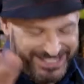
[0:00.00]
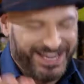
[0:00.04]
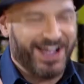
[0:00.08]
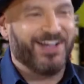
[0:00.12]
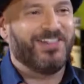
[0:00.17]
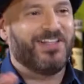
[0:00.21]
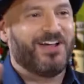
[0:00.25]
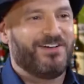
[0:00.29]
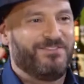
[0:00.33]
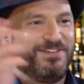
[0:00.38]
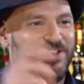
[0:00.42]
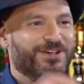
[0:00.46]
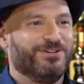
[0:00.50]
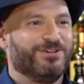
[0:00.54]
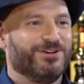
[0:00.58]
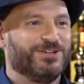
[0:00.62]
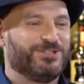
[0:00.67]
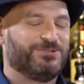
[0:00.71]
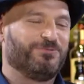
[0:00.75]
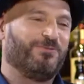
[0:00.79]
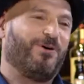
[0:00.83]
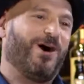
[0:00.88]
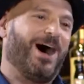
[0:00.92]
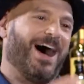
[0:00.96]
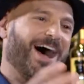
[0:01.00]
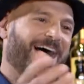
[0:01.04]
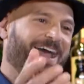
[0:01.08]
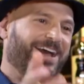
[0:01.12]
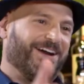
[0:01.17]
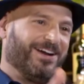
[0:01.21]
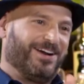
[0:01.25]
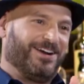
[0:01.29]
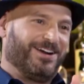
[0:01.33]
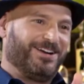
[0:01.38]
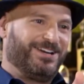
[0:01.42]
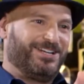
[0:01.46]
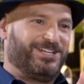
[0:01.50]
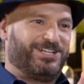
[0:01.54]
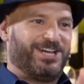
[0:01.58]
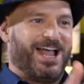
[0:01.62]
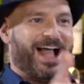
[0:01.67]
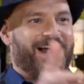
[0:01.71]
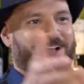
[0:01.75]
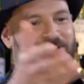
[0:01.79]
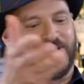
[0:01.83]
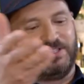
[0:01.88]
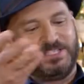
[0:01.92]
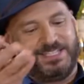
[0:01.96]
tell our viewers why Ernest
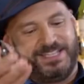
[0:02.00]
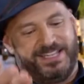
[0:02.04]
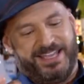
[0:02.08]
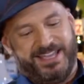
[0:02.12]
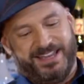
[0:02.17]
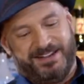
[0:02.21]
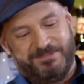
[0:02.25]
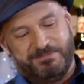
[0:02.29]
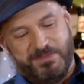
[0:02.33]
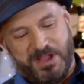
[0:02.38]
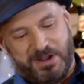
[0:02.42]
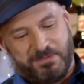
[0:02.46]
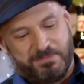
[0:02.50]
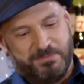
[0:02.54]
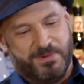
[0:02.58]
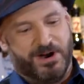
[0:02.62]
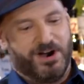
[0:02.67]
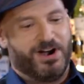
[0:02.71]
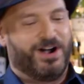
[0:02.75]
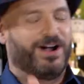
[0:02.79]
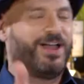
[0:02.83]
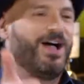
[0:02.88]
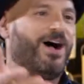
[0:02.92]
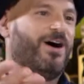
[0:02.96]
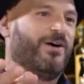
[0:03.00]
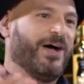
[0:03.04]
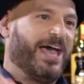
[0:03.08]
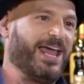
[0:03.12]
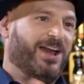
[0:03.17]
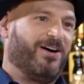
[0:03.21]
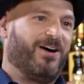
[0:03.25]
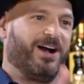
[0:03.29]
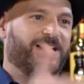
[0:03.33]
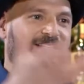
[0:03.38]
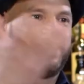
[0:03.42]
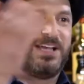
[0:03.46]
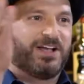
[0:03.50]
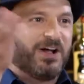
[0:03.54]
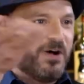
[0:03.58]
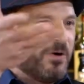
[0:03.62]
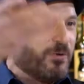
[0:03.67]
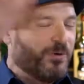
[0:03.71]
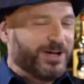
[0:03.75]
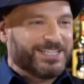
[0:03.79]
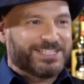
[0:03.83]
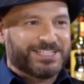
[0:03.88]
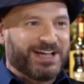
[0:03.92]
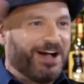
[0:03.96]
Shackleton, McMurdo, Antarctica,
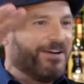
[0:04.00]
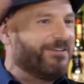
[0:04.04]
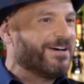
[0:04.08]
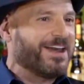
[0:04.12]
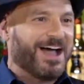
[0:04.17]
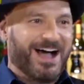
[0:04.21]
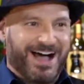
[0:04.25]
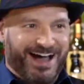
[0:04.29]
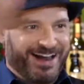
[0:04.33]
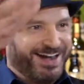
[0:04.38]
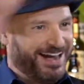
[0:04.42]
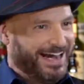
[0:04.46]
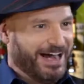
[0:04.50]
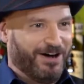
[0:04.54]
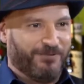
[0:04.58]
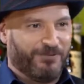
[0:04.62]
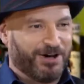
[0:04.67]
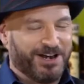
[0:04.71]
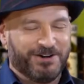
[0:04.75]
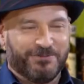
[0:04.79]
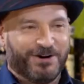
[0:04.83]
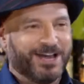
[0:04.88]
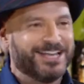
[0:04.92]
what's going on here? What,